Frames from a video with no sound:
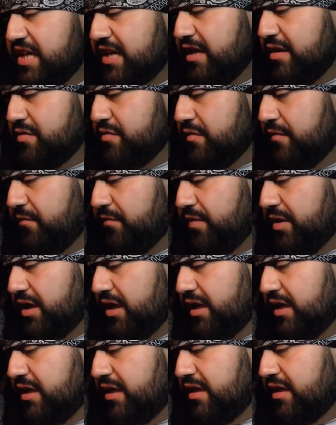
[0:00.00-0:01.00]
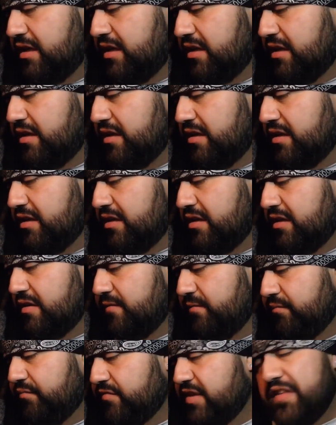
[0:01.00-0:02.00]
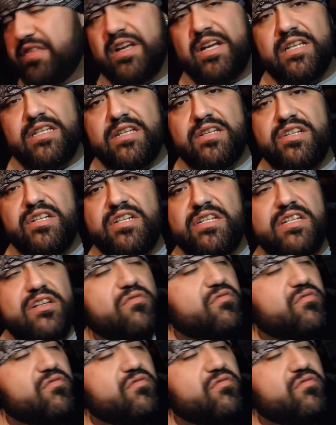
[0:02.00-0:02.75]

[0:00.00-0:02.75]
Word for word: Shit comes with fucking, I think it's a cheesy